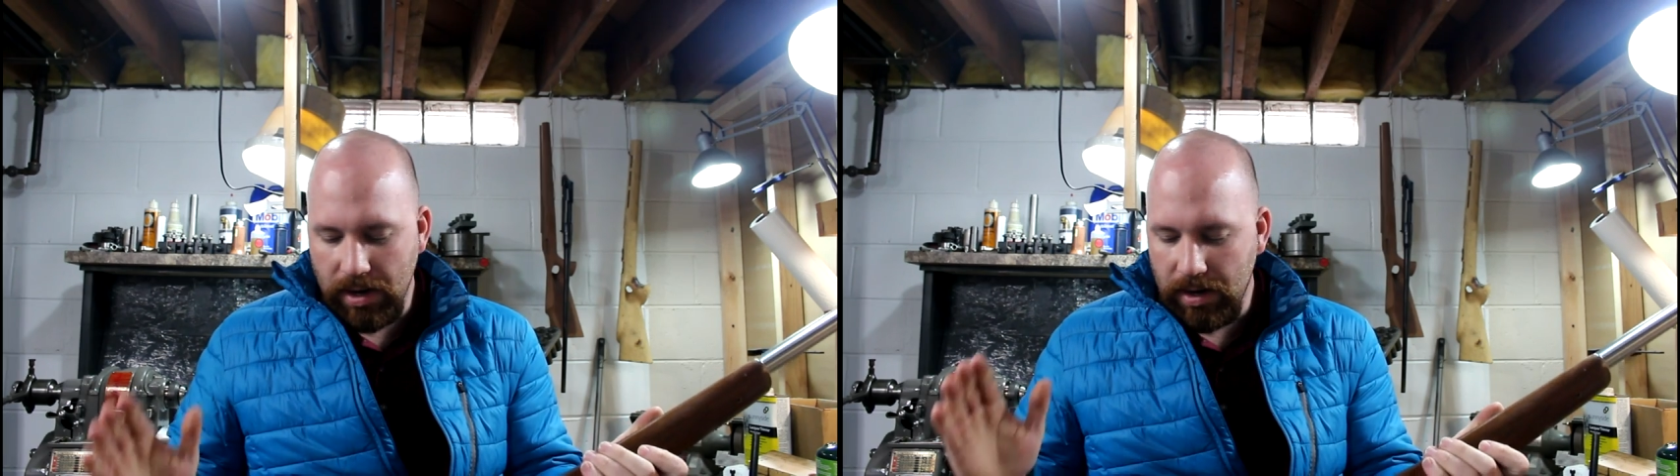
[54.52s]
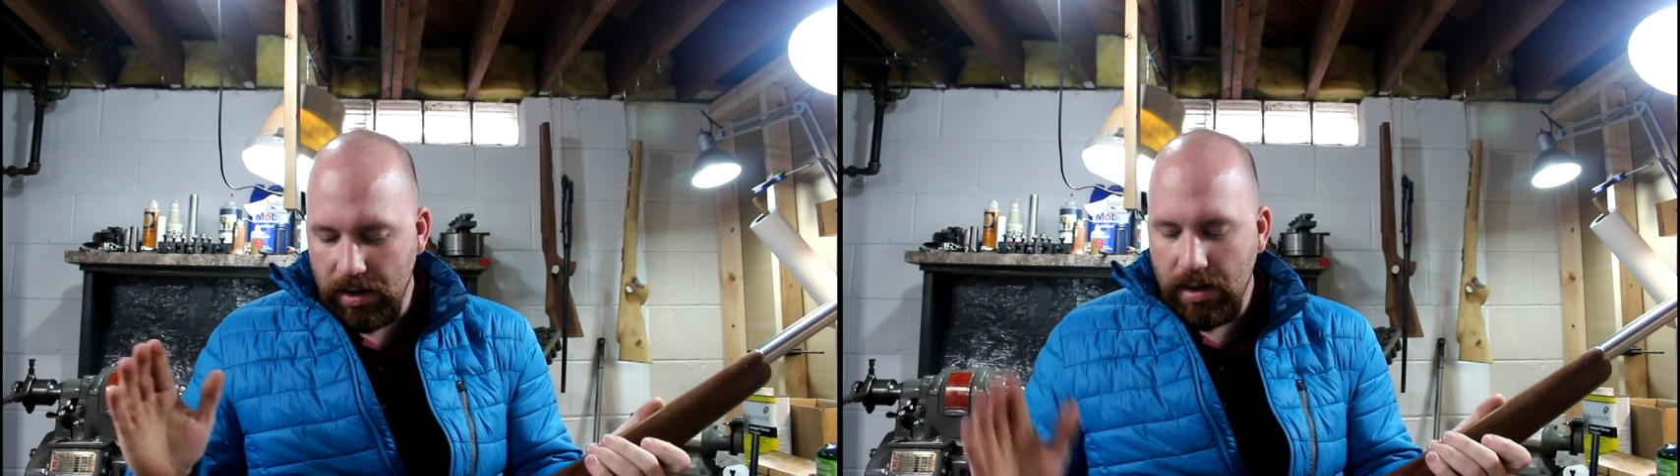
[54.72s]

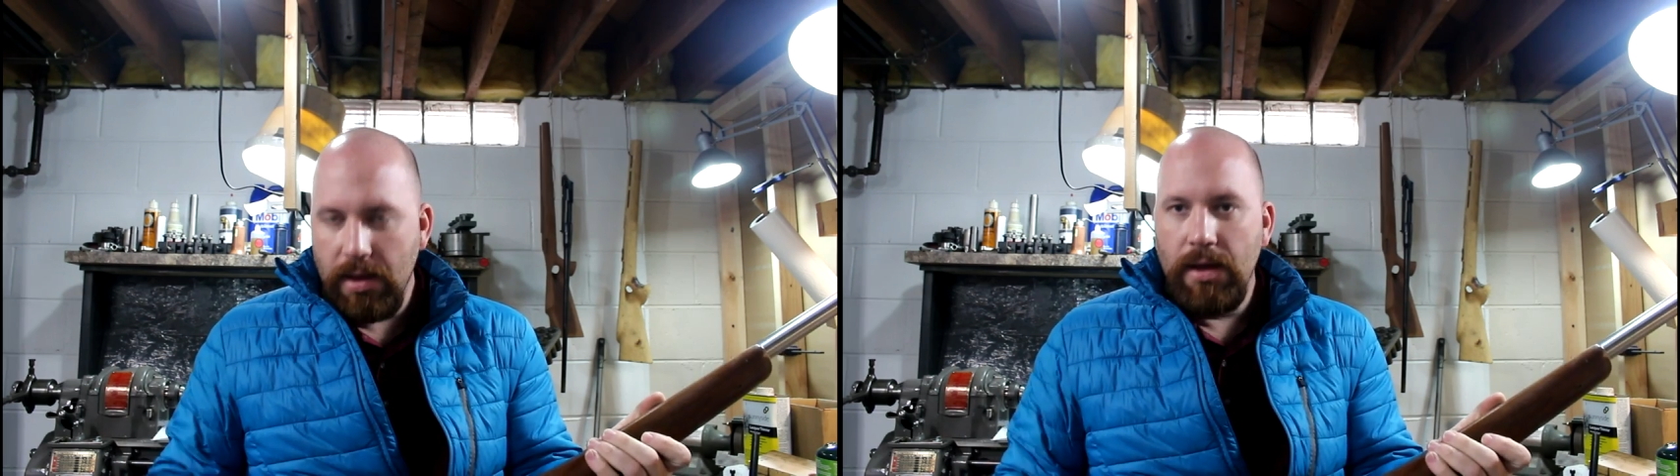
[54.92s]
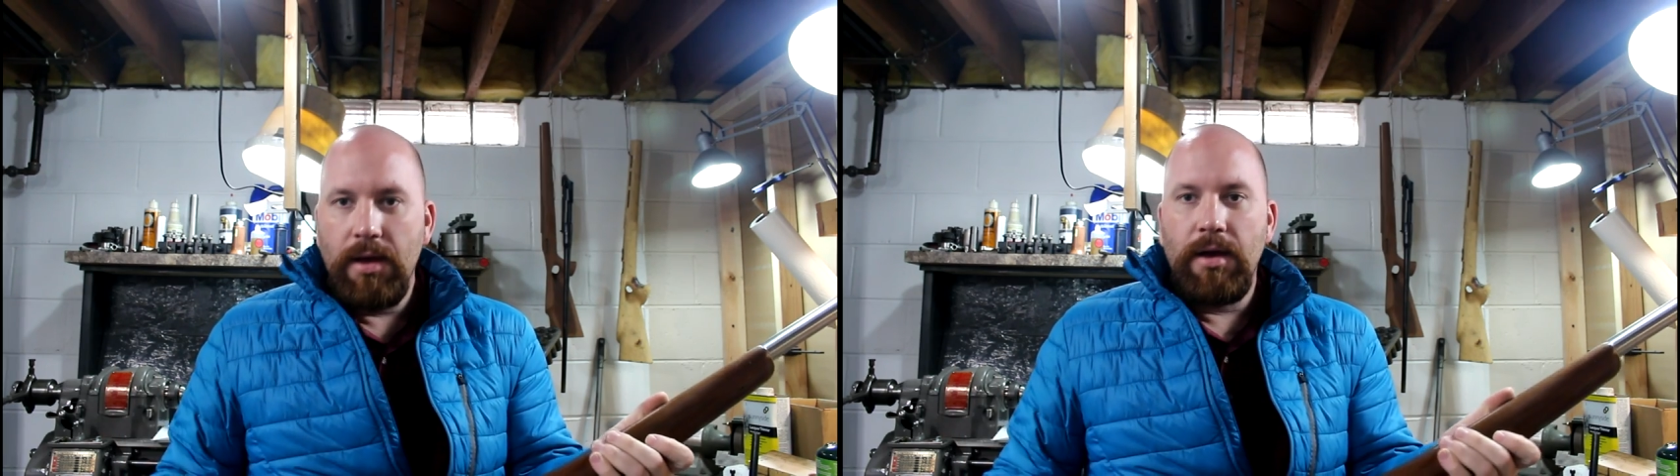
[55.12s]
but
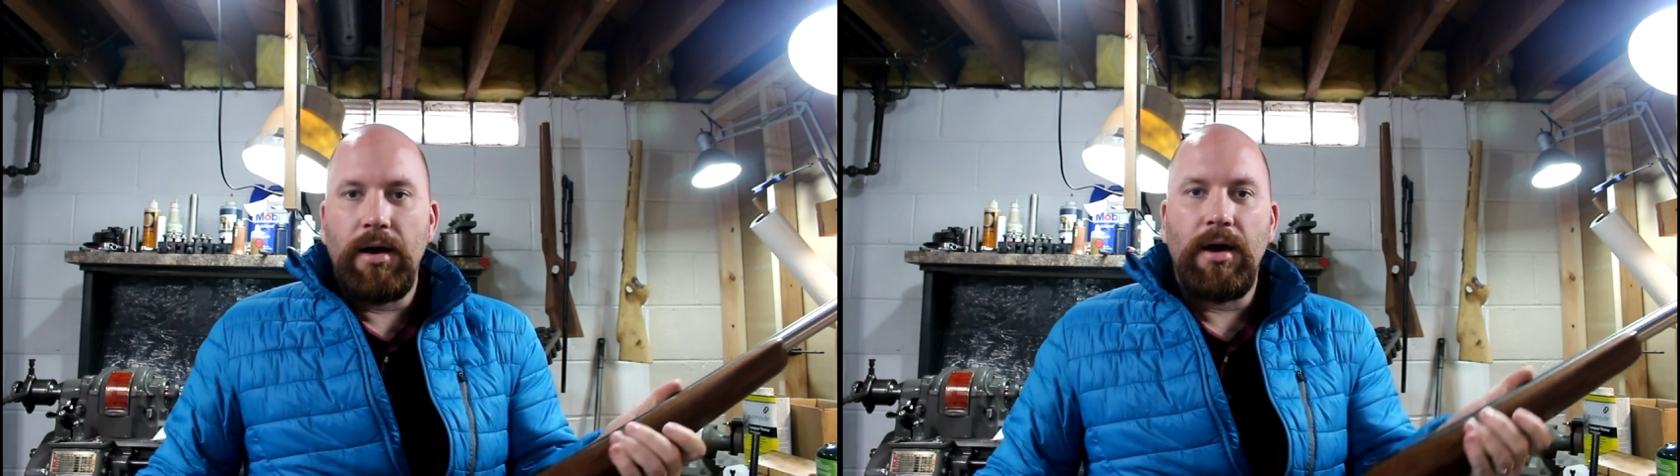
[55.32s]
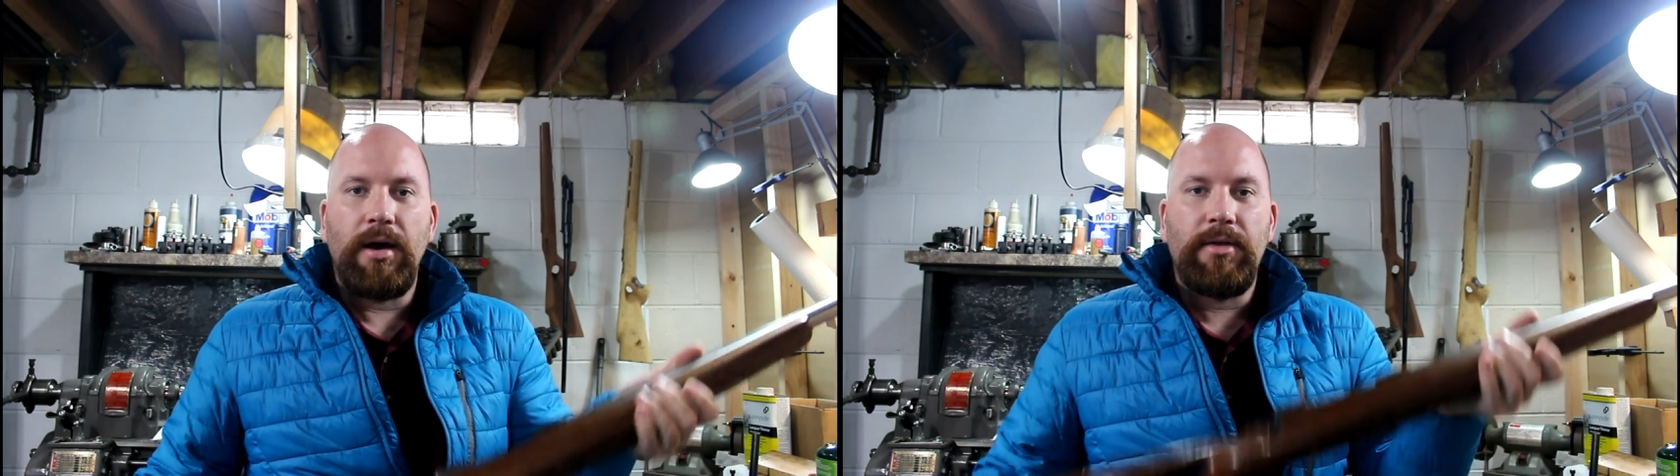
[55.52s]

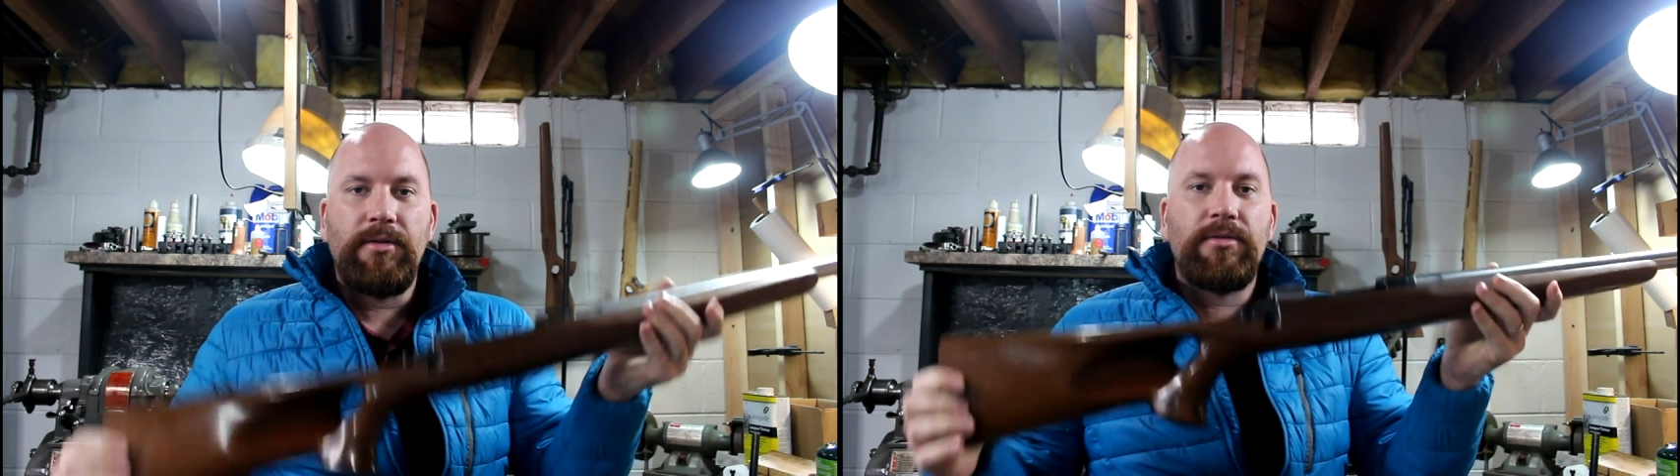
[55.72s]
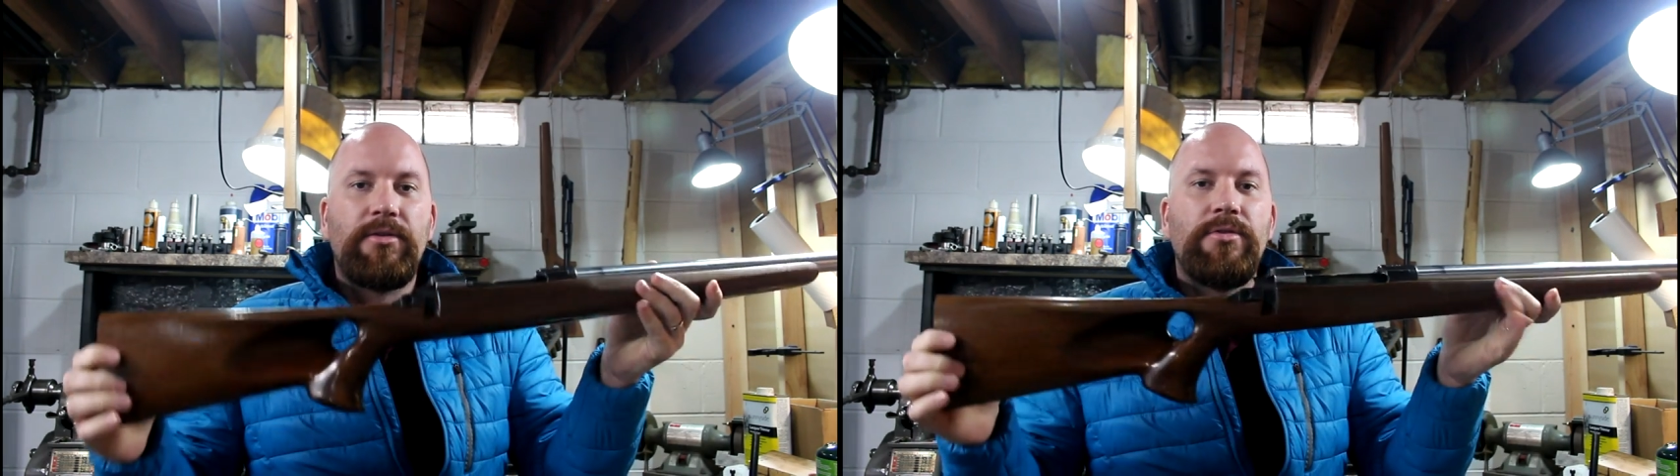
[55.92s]
uh,
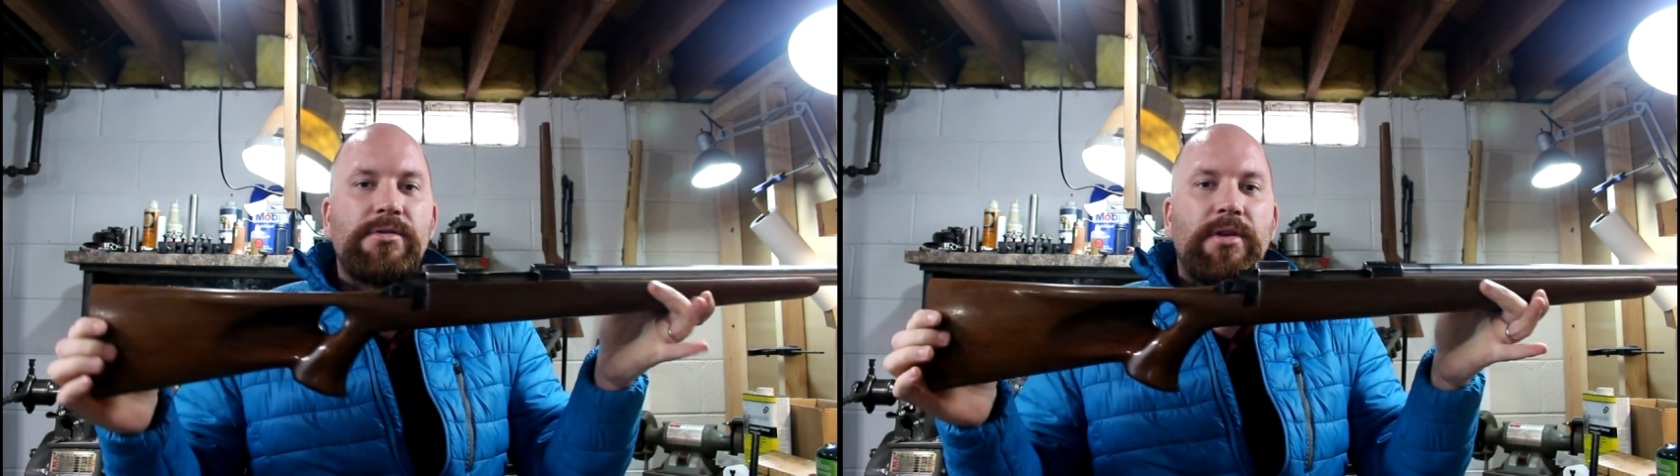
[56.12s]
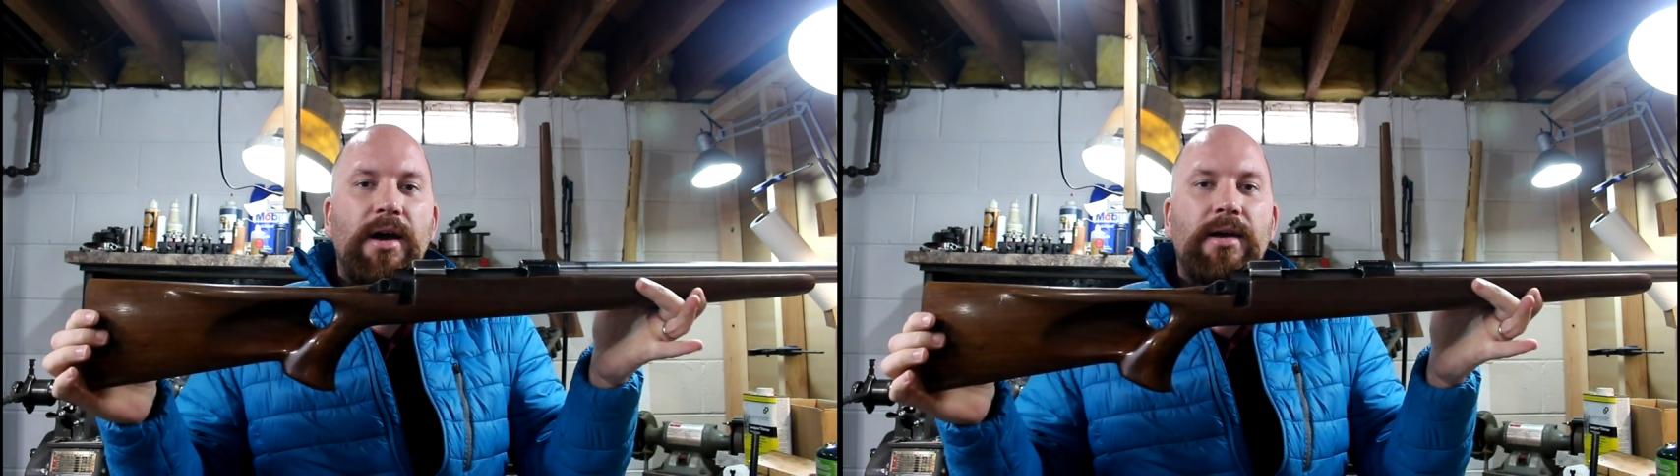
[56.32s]
these are cool
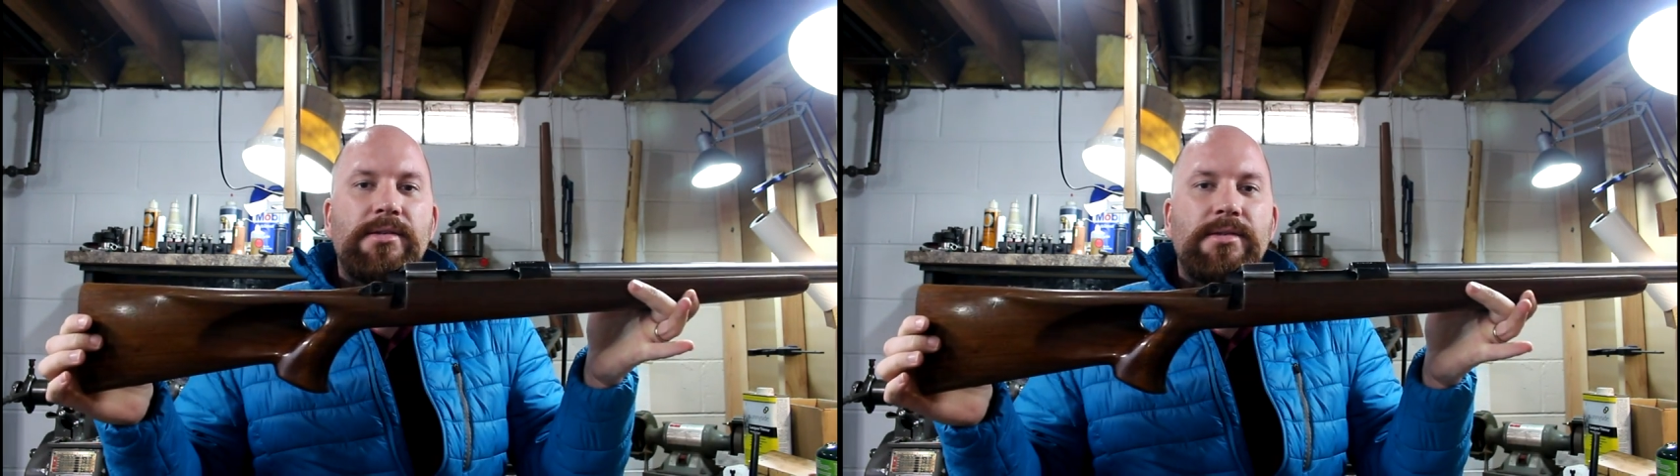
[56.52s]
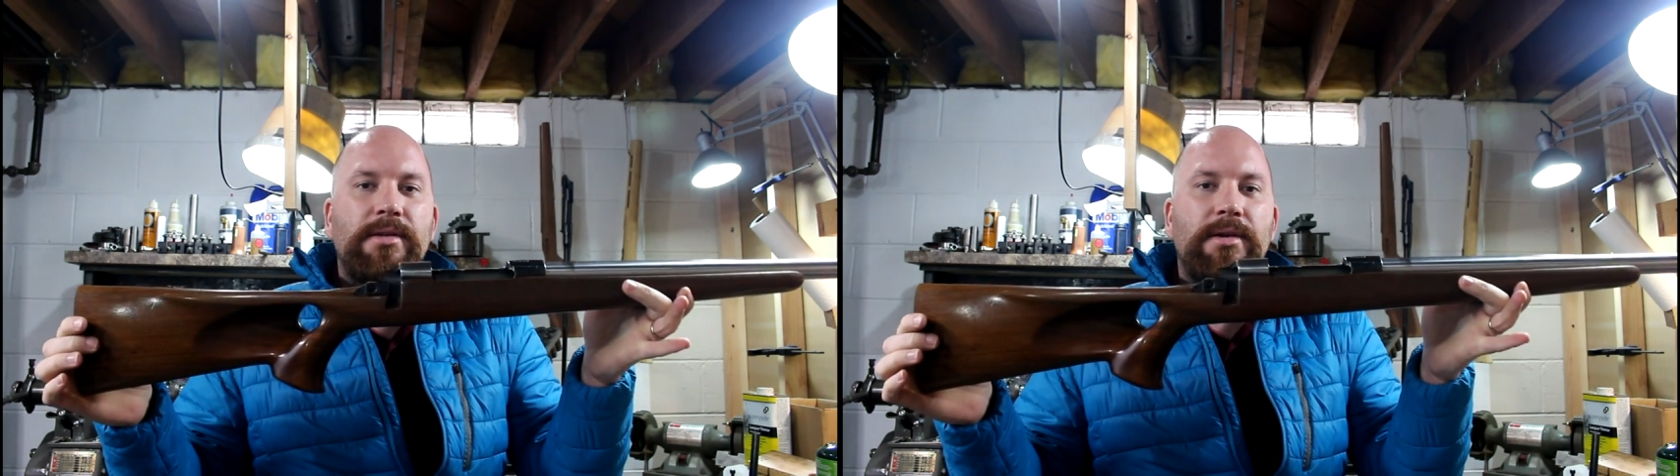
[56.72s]

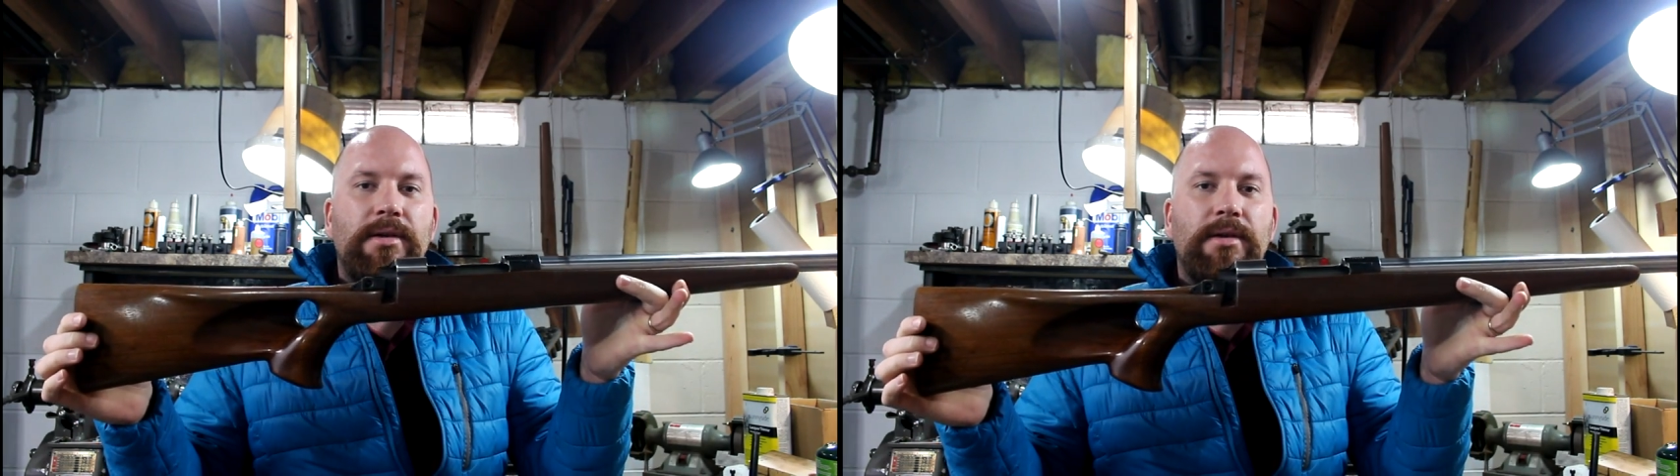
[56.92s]
stocks